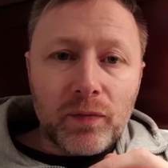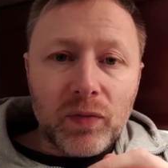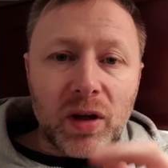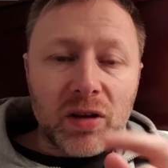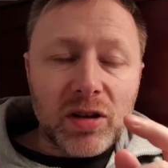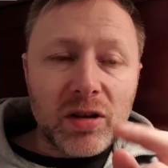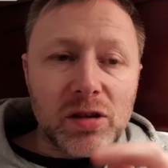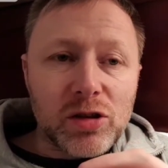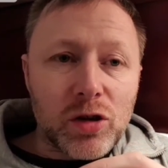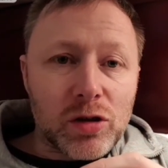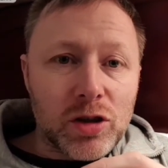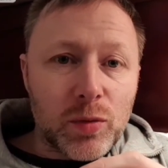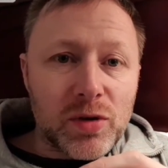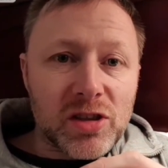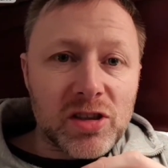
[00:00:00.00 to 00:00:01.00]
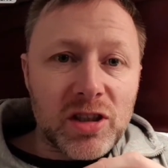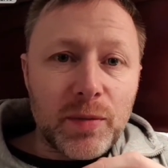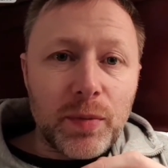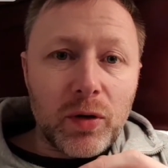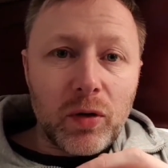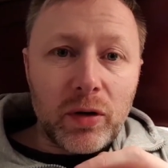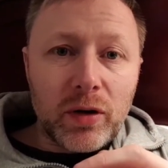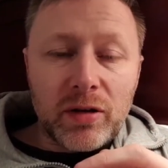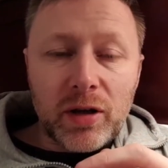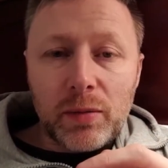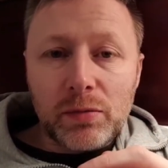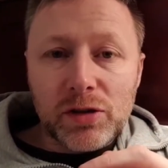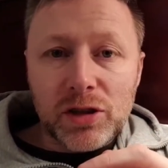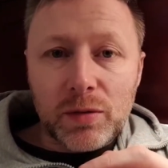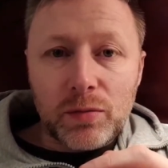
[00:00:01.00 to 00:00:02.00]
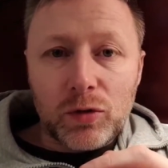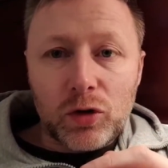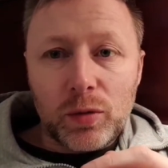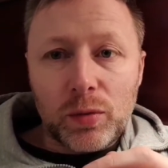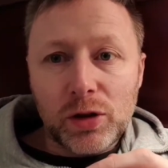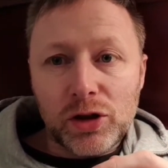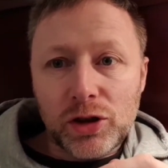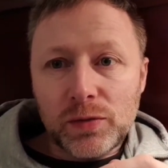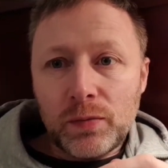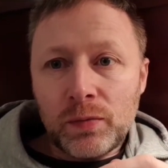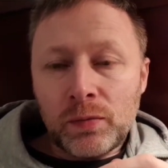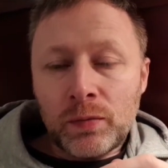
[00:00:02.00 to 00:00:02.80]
I think it's because I was sleeping all the time. Sleeping too much.